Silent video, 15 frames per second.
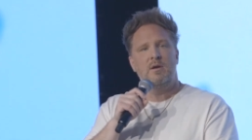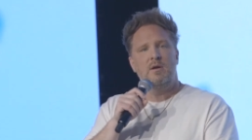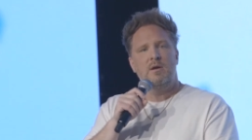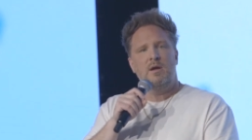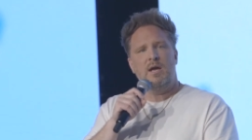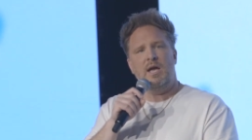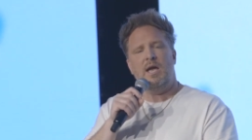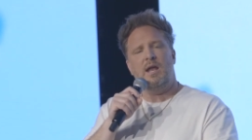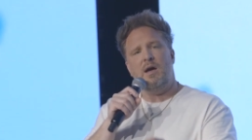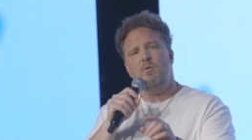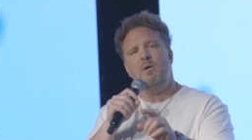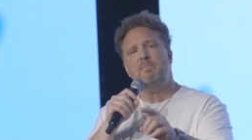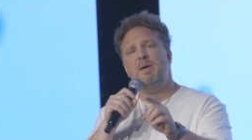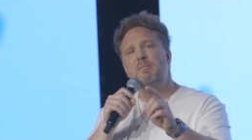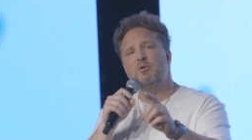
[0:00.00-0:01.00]
And I
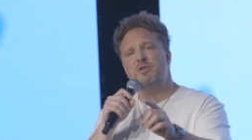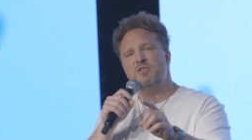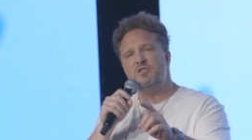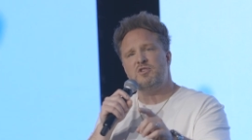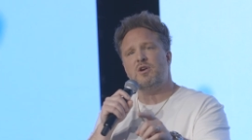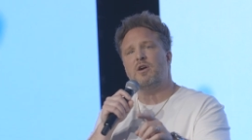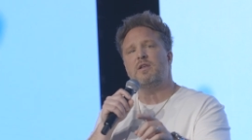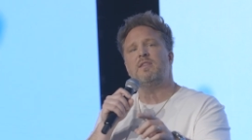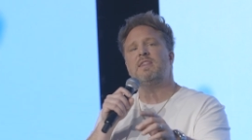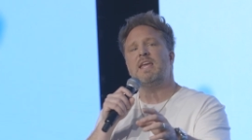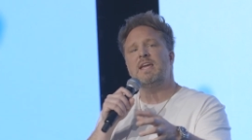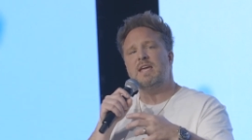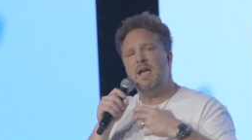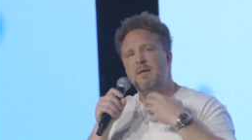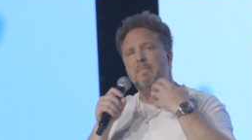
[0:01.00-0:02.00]
want people to start
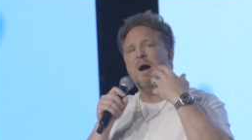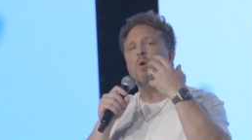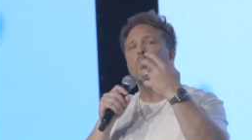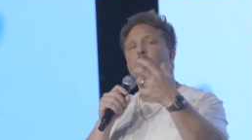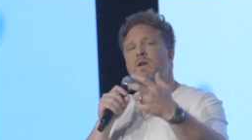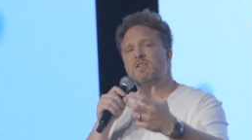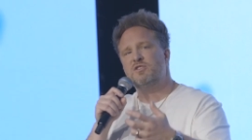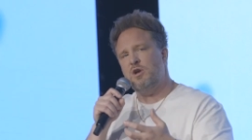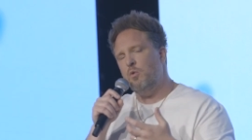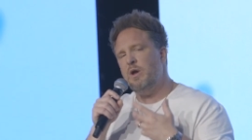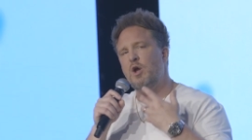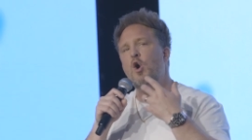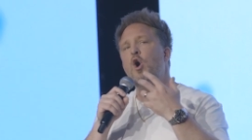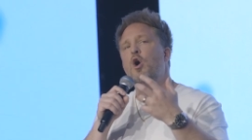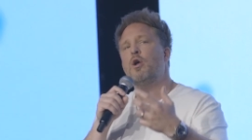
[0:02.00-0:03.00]
thinking about what is going
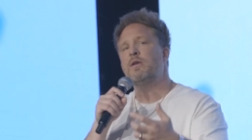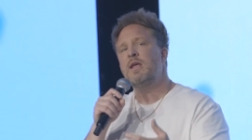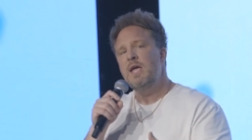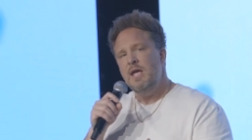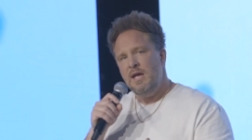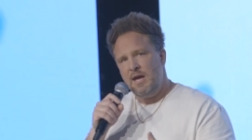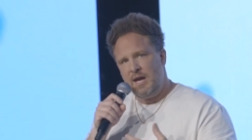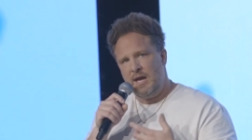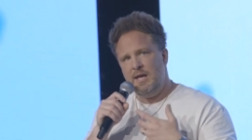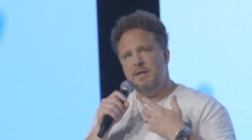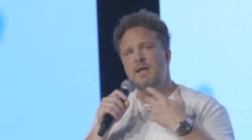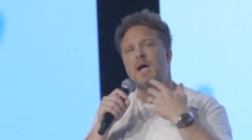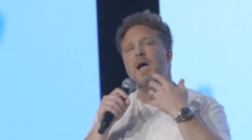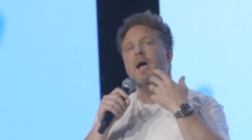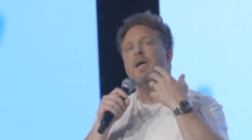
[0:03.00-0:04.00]
on and
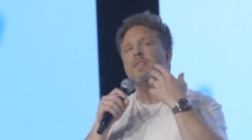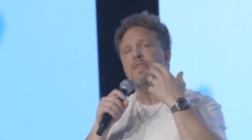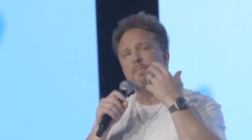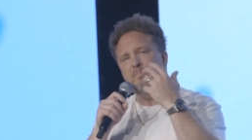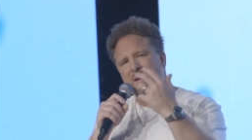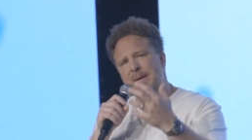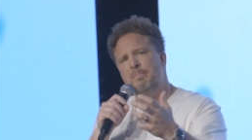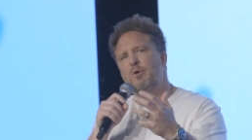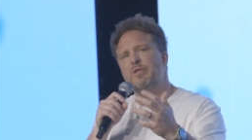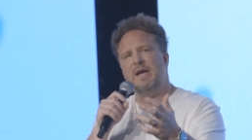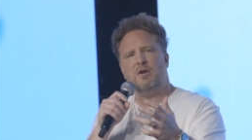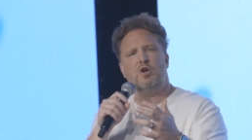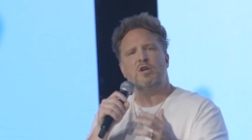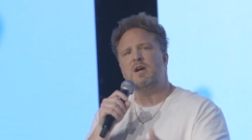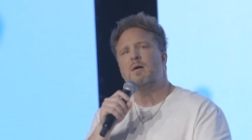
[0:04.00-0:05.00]
uh, the people that
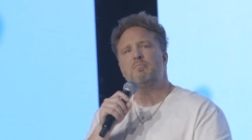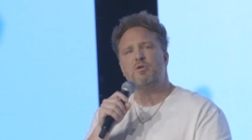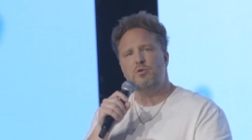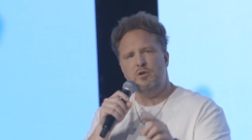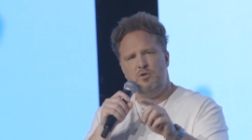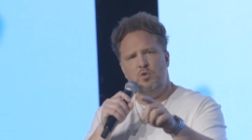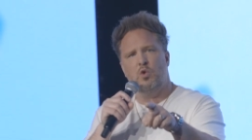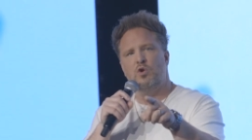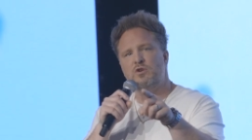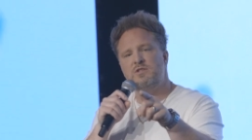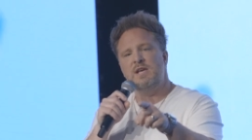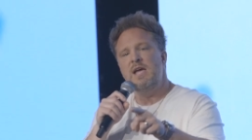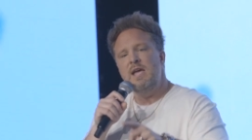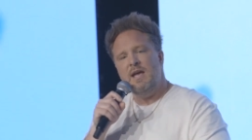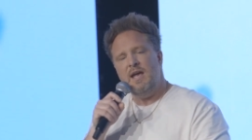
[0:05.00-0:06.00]
could come through the doors
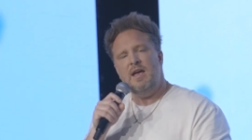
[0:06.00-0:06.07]
and,